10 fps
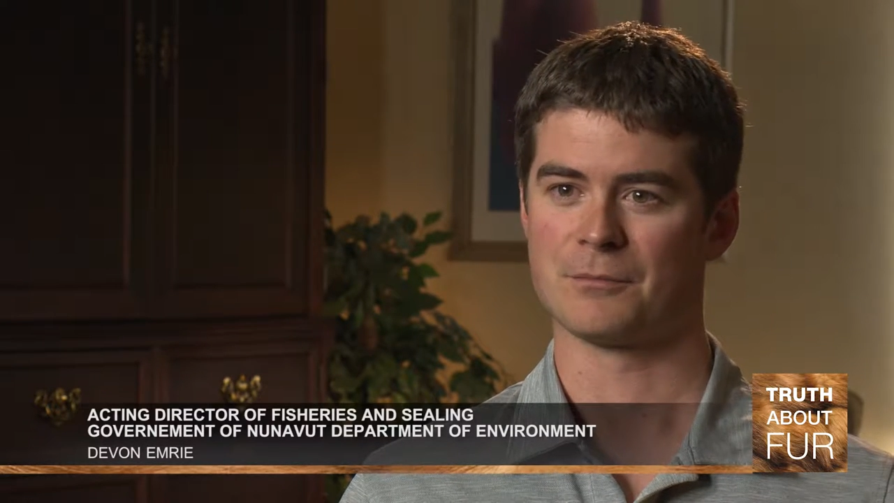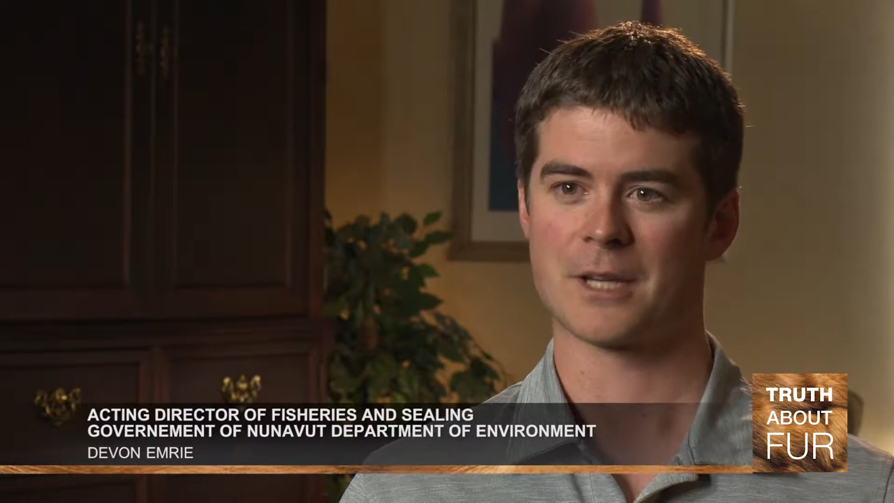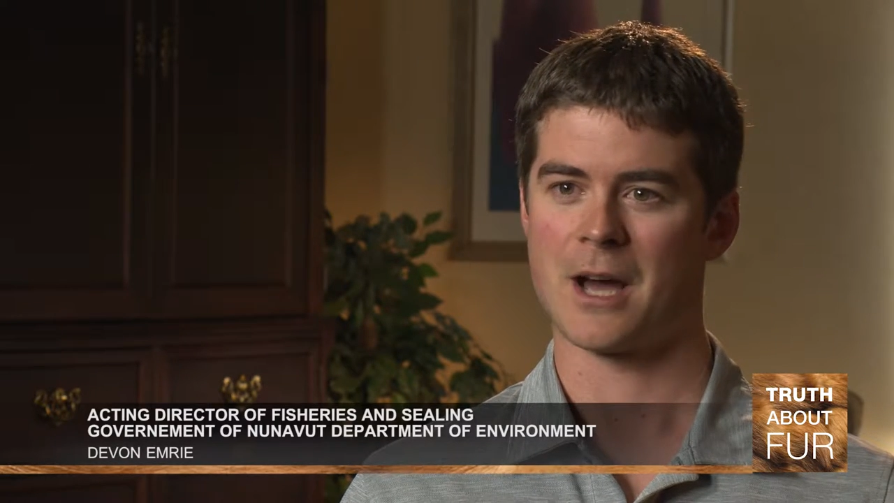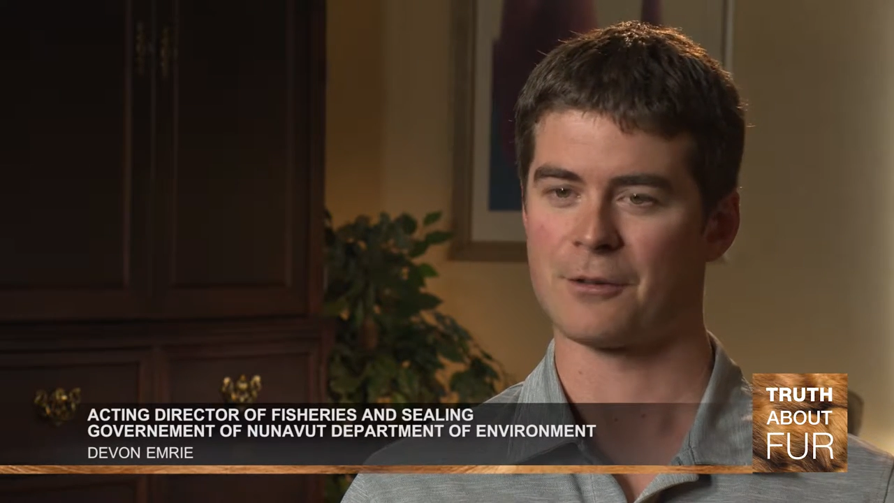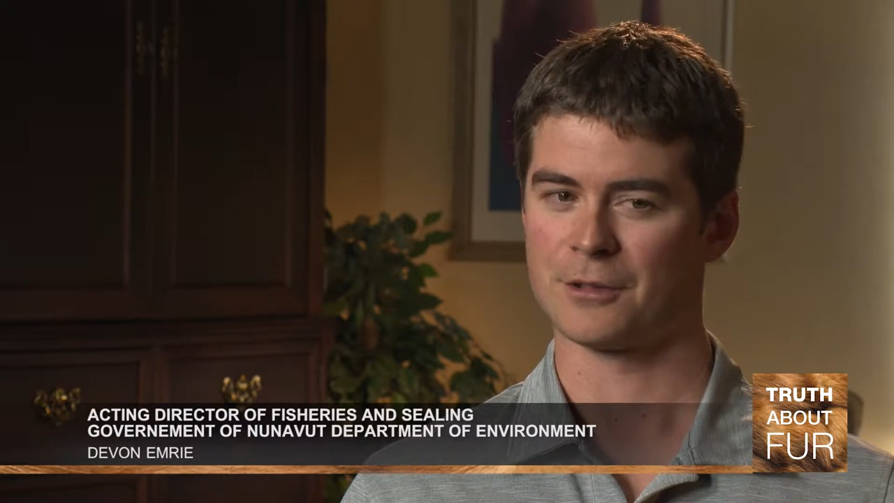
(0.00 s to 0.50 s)

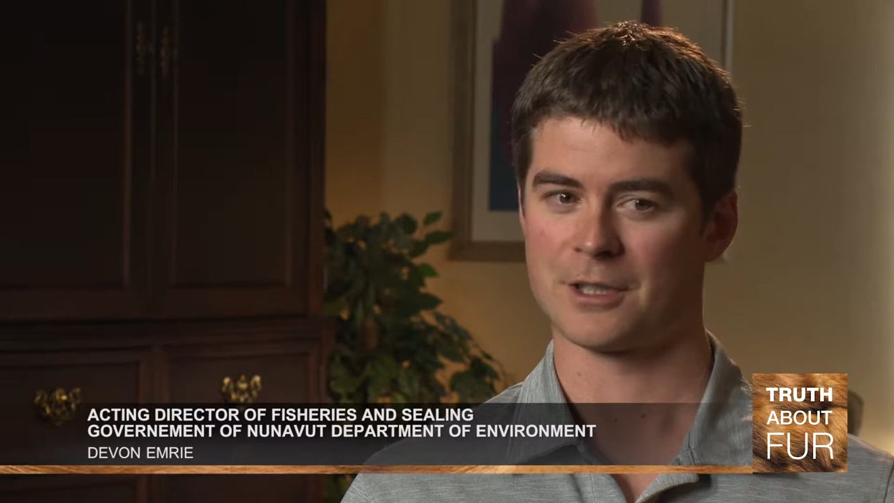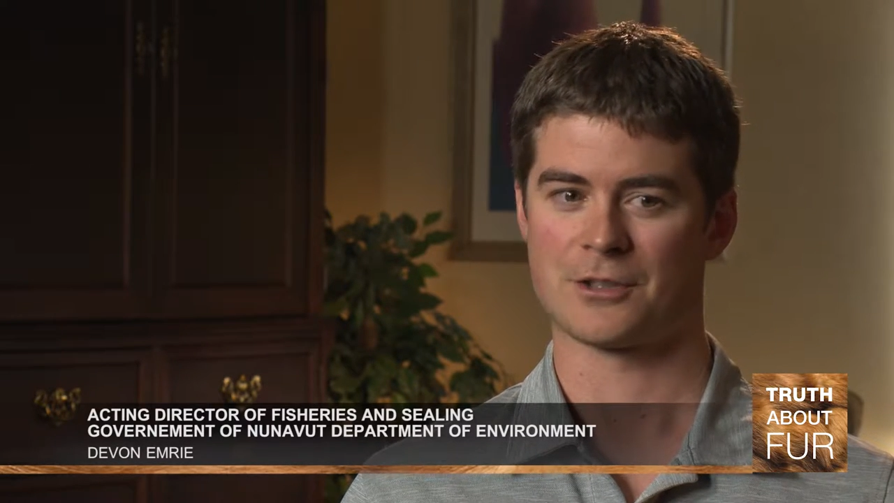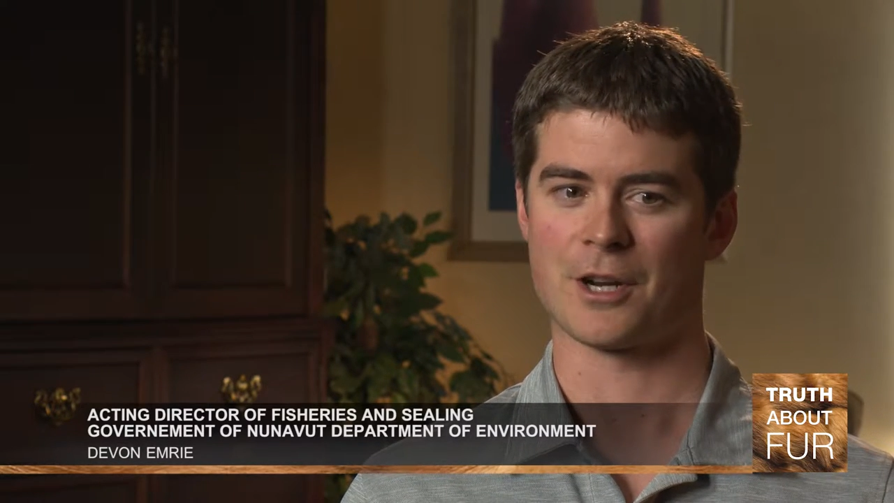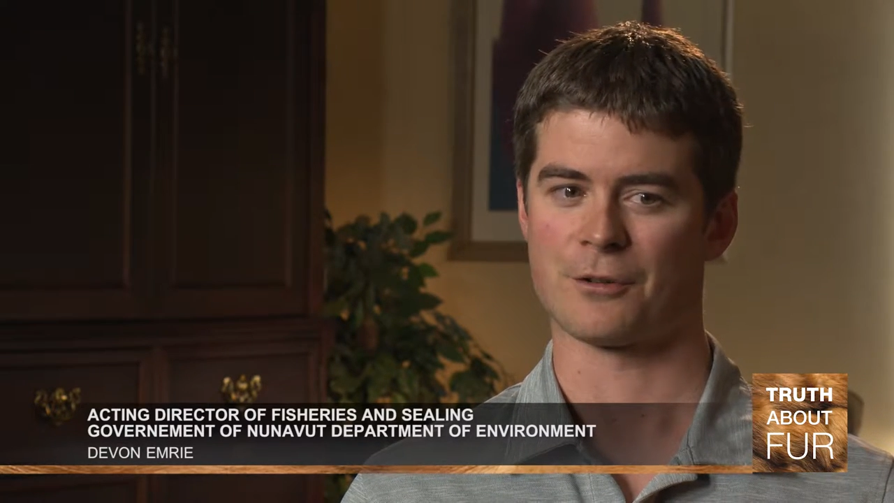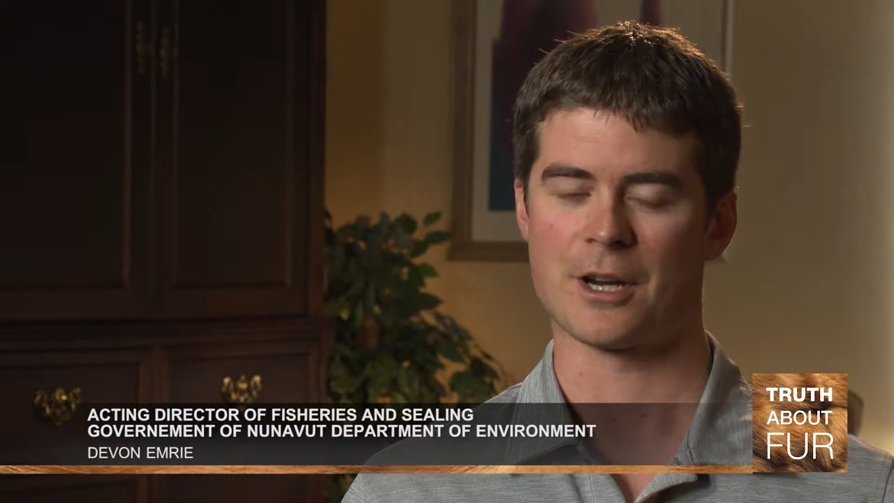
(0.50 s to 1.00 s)
countless
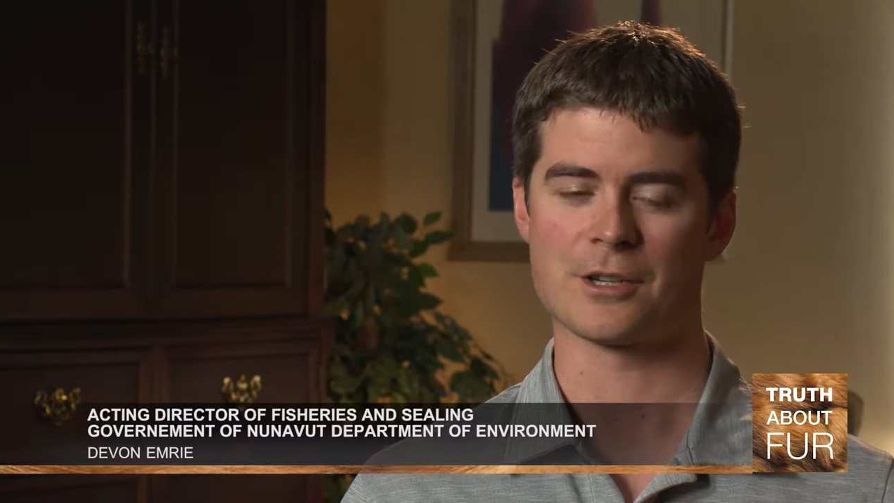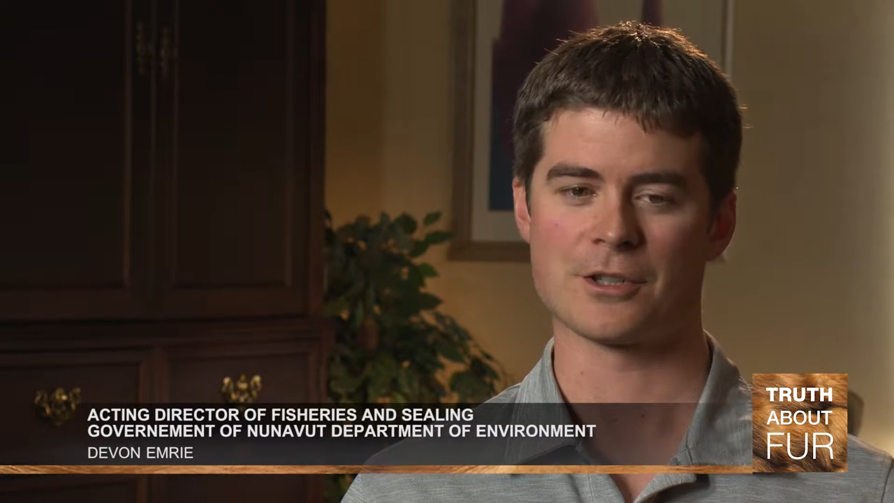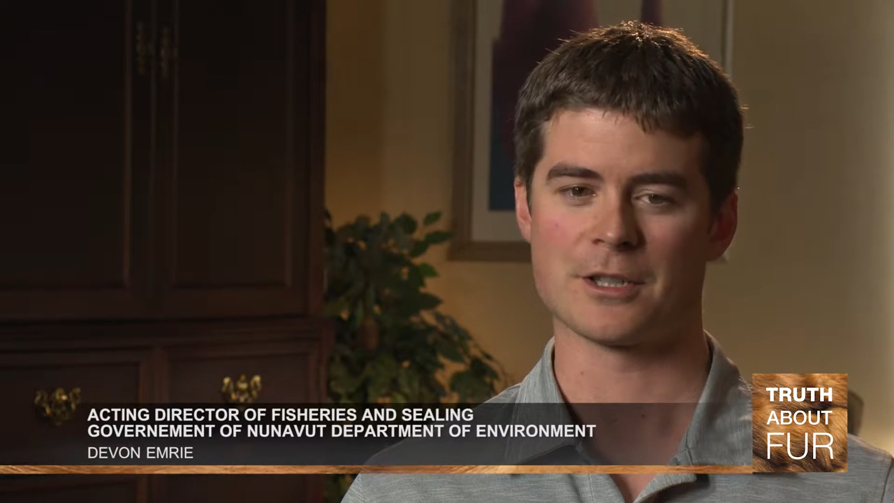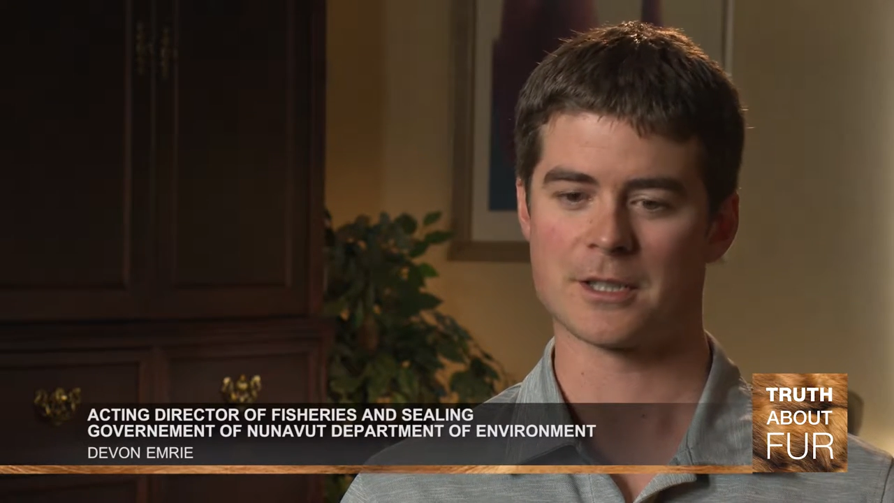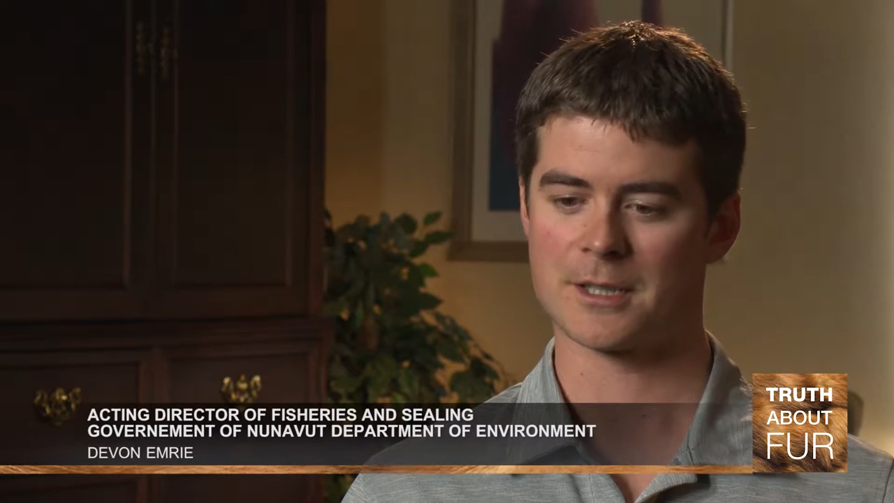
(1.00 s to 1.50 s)

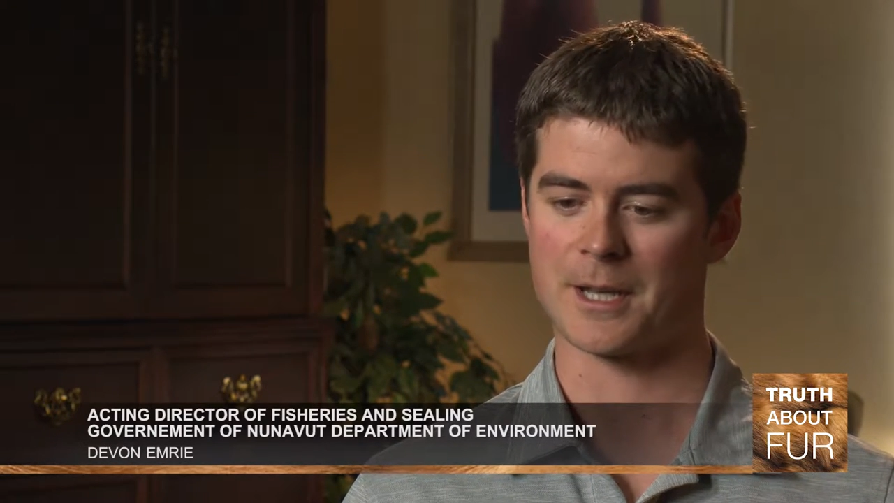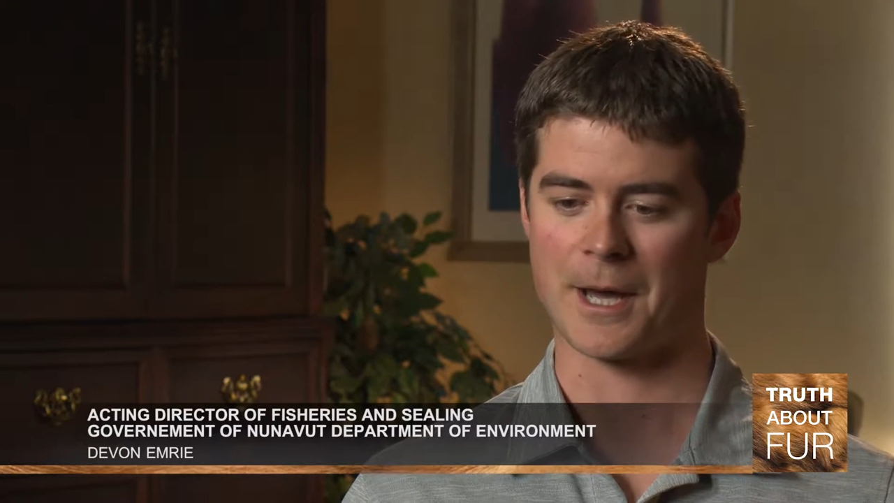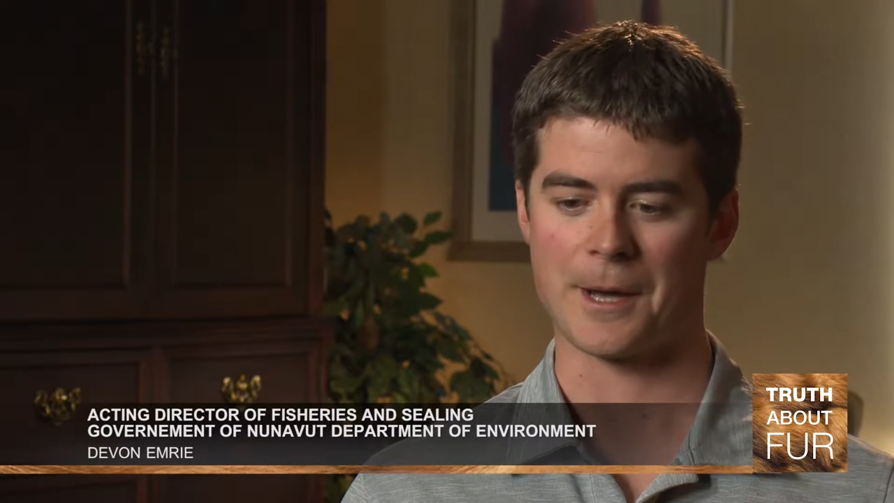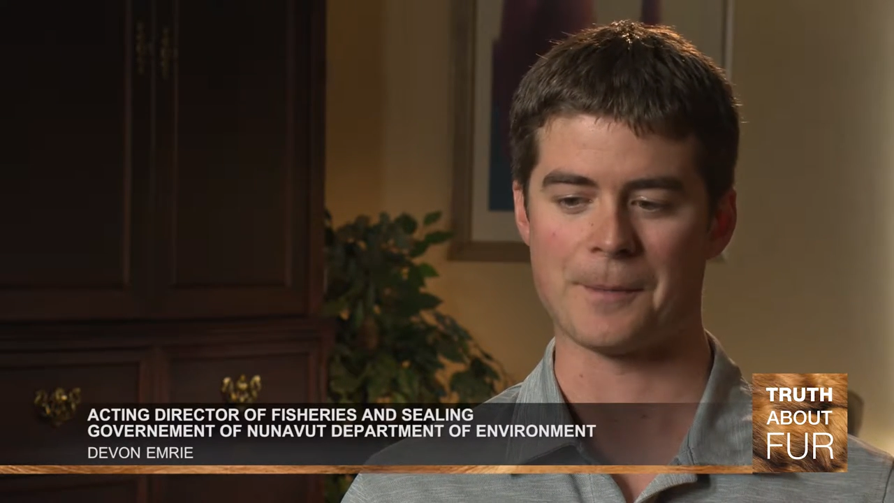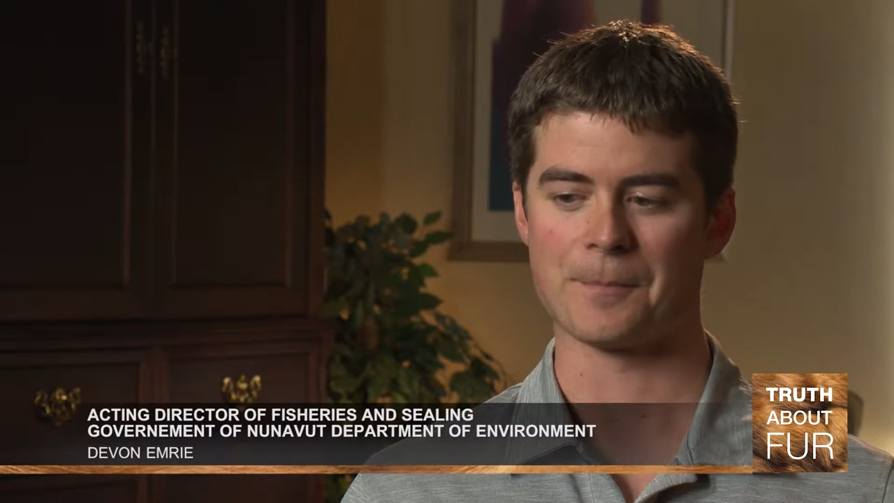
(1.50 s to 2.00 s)
generations.
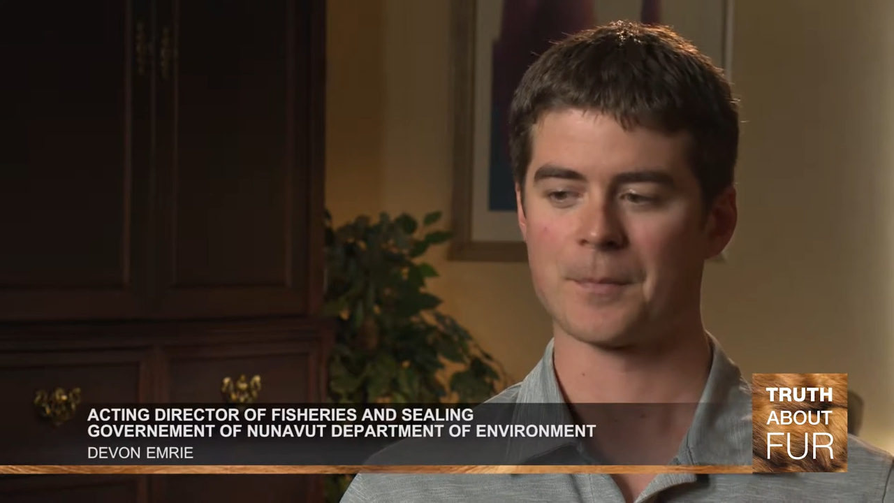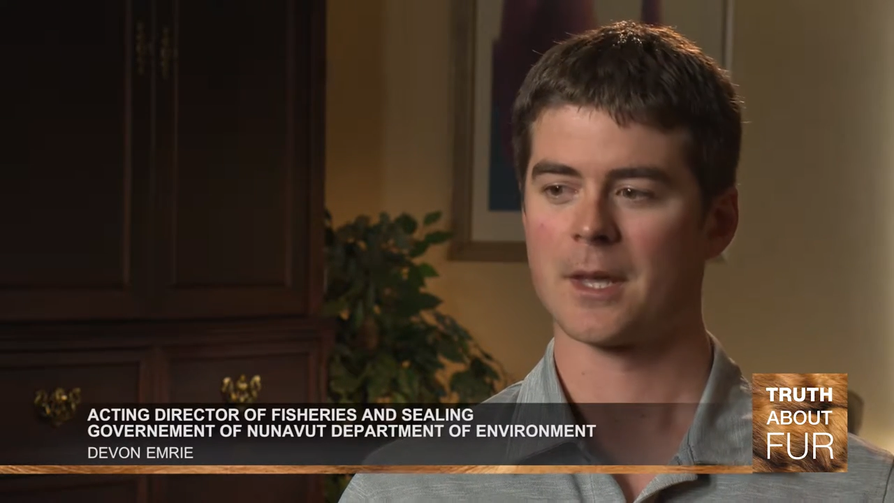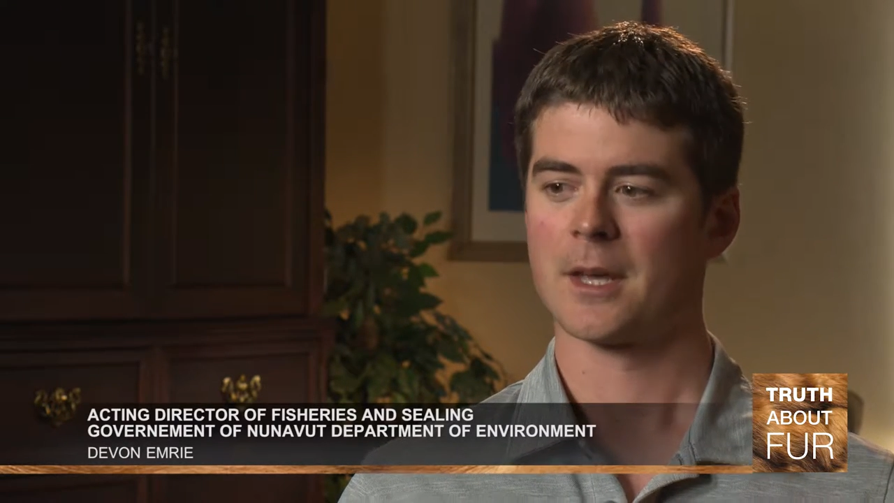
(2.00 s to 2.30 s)
Um,